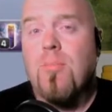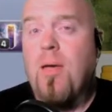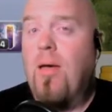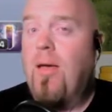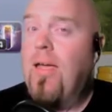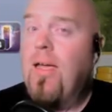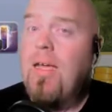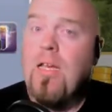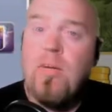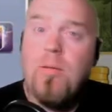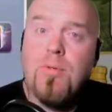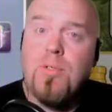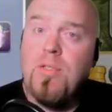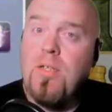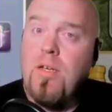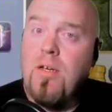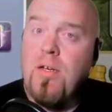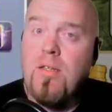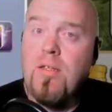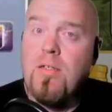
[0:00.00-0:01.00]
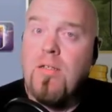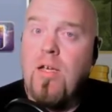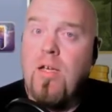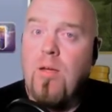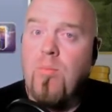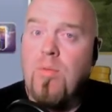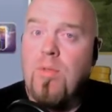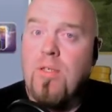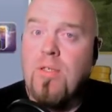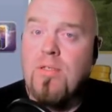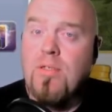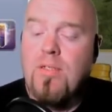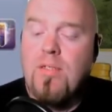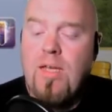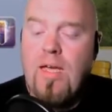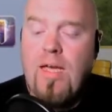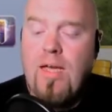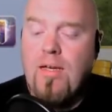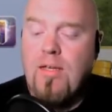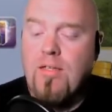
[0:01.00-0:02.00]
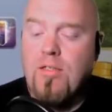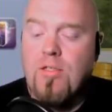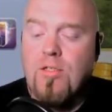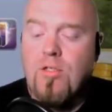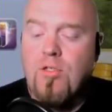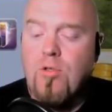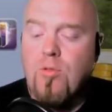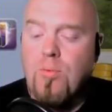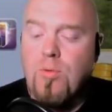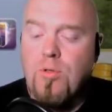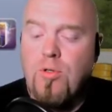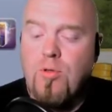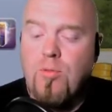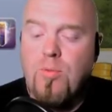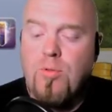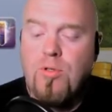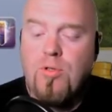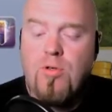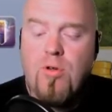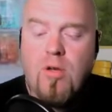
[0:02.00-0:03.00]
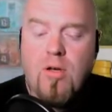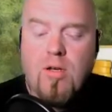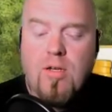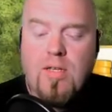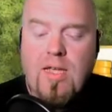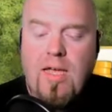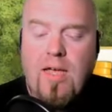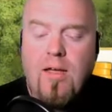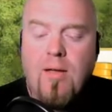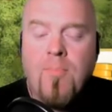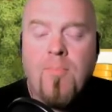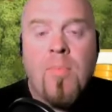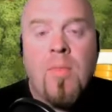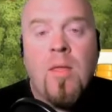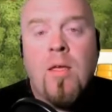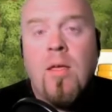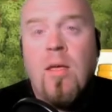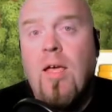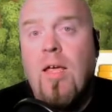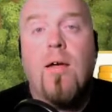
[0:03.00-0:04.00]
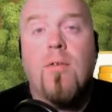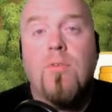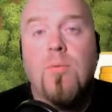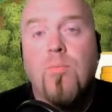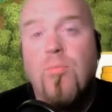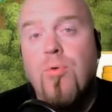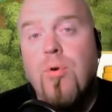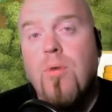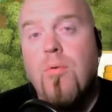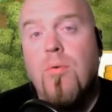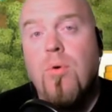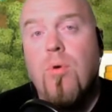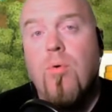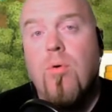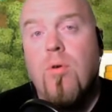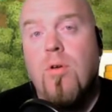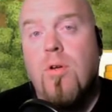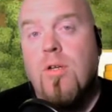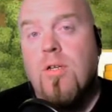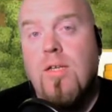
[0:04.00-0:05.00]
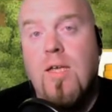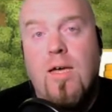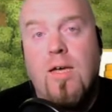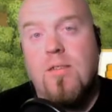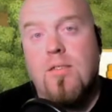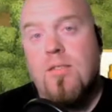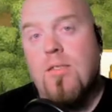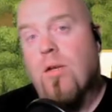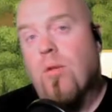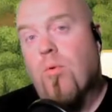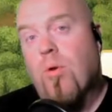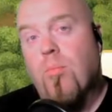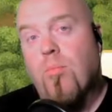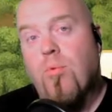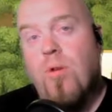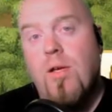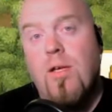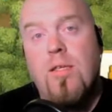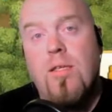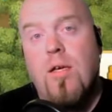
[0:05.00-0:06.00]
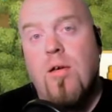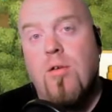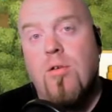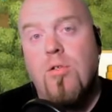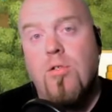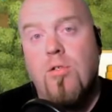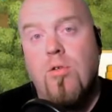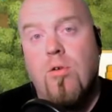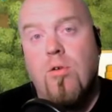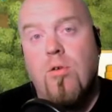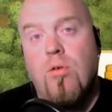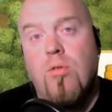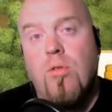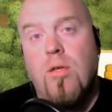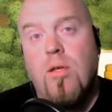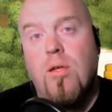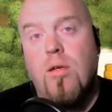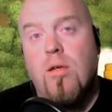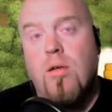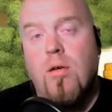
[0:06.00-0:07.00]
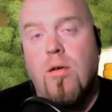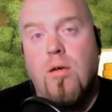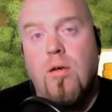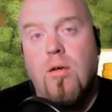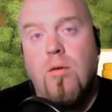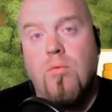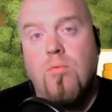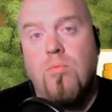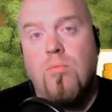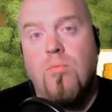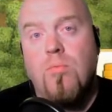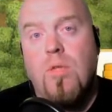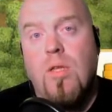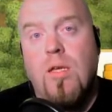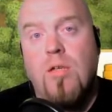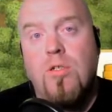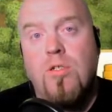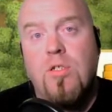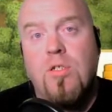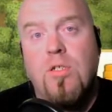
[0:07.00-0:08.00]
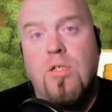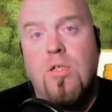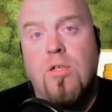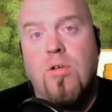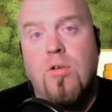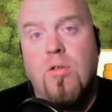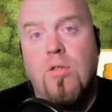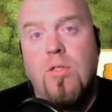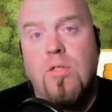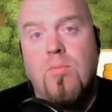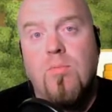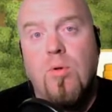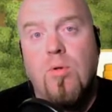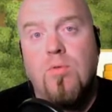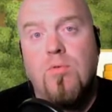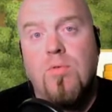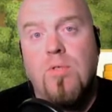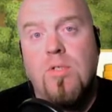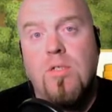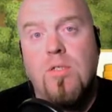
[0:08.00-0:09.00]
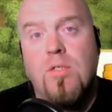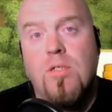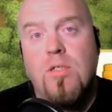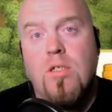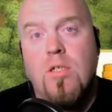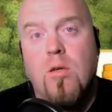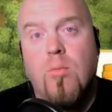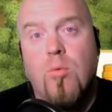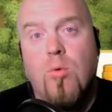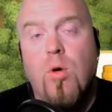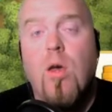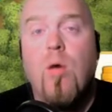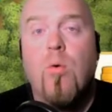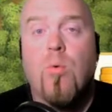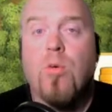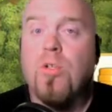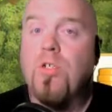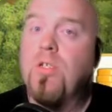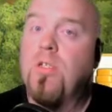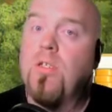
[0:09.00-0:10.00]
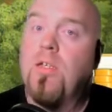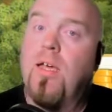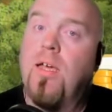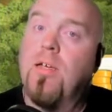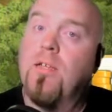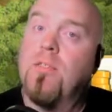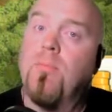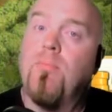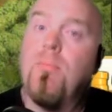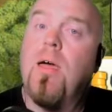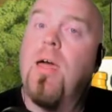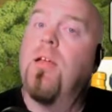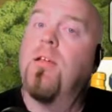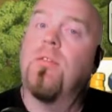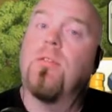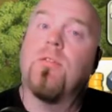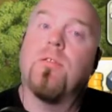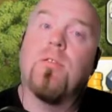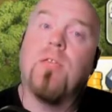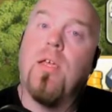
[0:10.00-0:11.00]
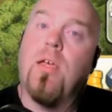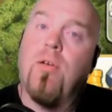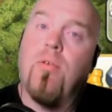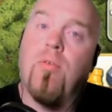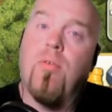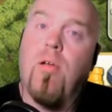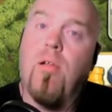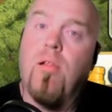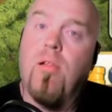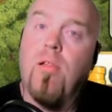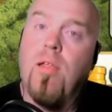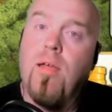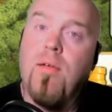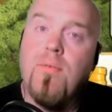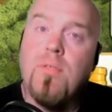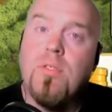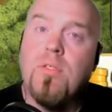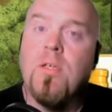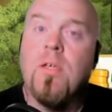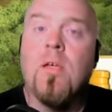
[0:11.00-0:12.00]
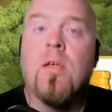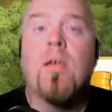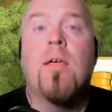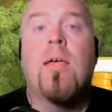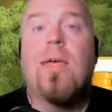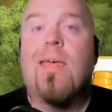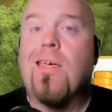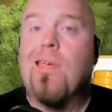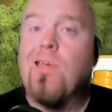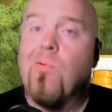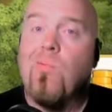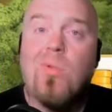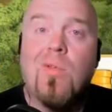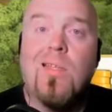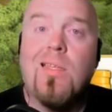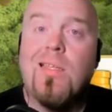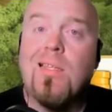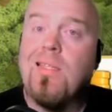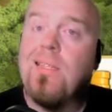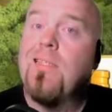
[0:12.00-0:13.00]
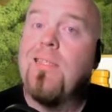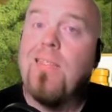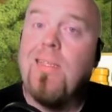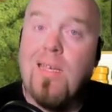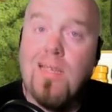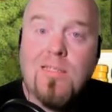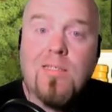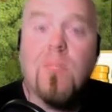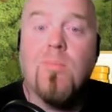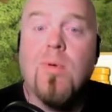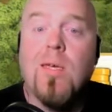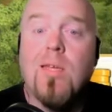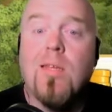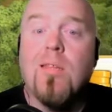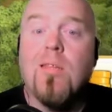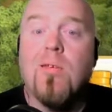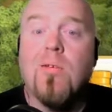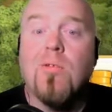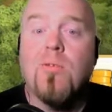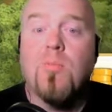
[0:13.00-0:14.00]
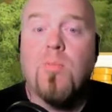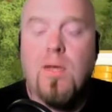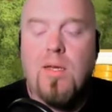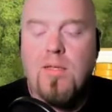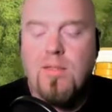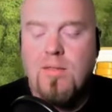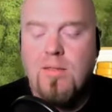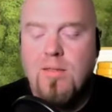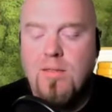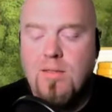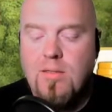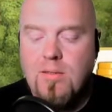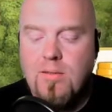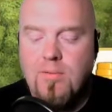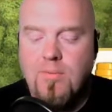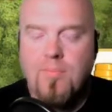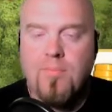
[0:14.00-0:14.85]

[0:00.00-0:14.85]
about 80% of the time with this attack. It's a super strong attack. I have some pre-recorded attacks that I want to break down and show you that that she did during this most recent CWL, where she attacks matched Town Hall 11s and completely decimated those bases.